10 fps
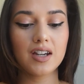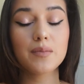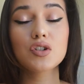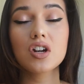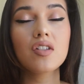
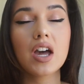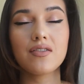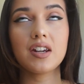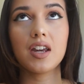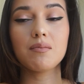I'm sure they
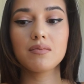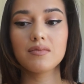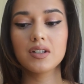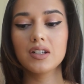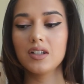have a name
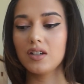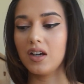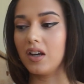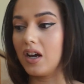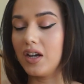
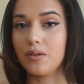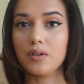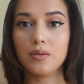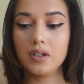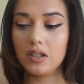and I
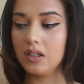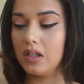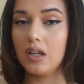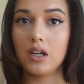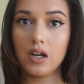don't know it,
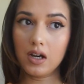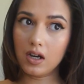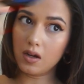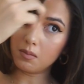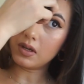
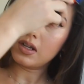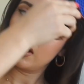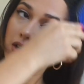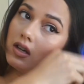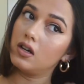
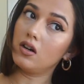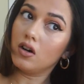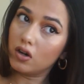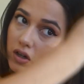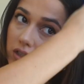
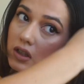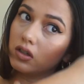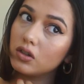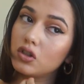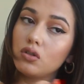are a
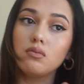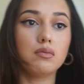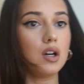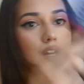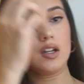little too
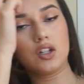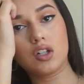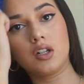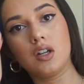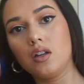
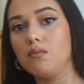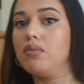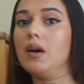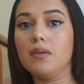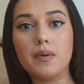much,
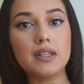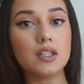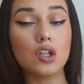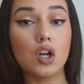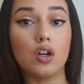bobby
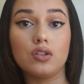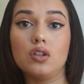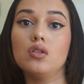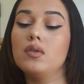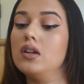pins is
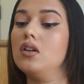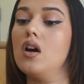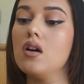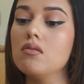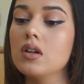also the way to
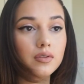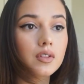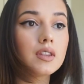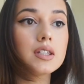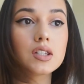go.
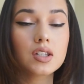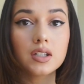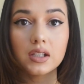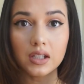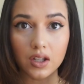And this is just
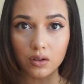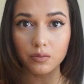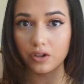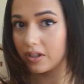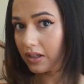a little
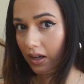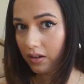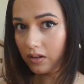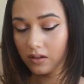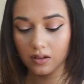more
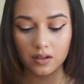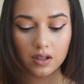subtle.